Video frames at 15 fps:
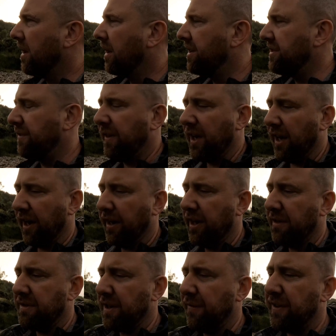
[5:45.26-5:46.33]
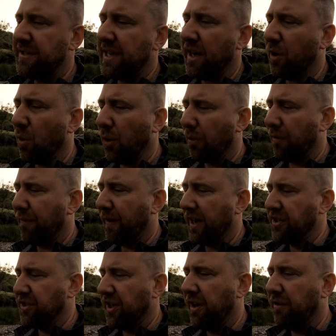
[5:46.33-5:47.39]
because you know, if you take all the reflection,